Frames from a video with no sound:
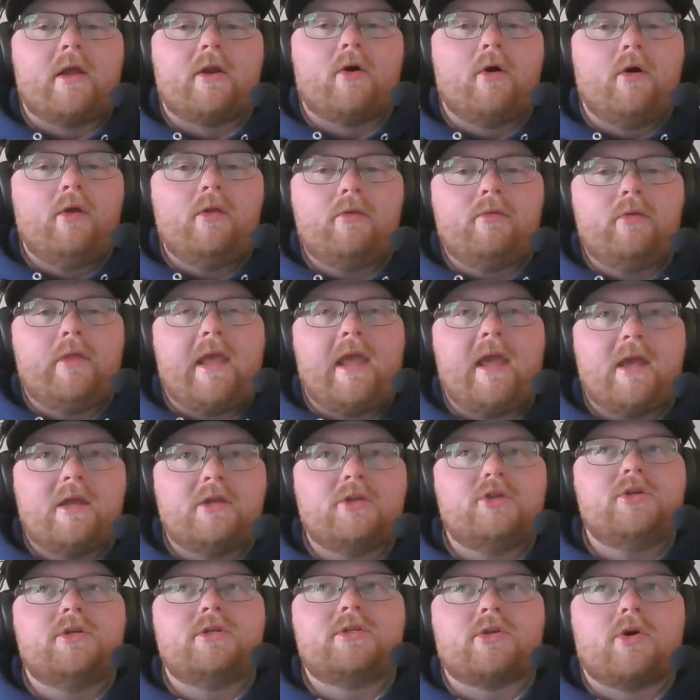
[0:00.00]
It all
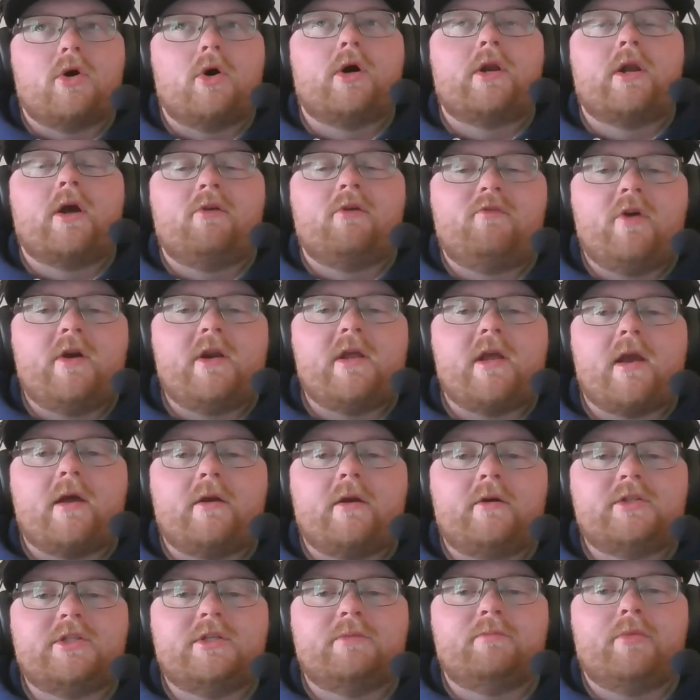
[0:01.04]
hinges on how Freddie
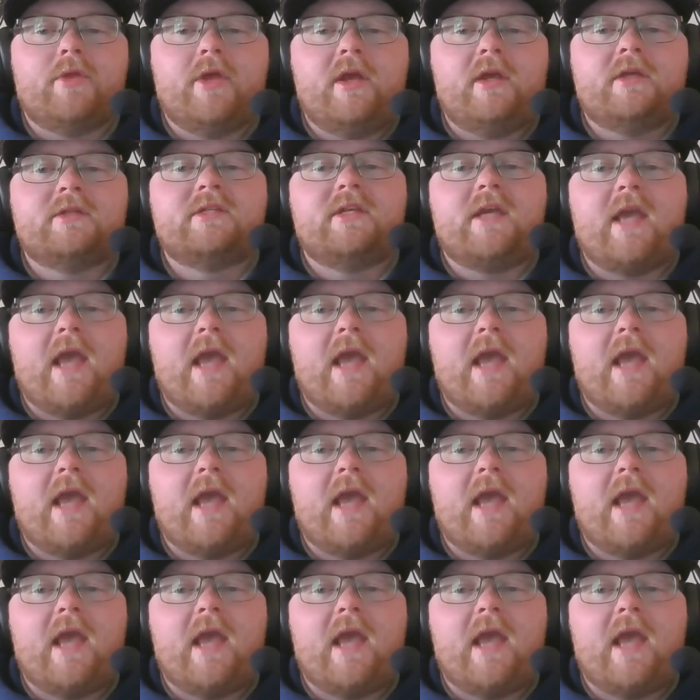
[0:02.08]
Anderson plays.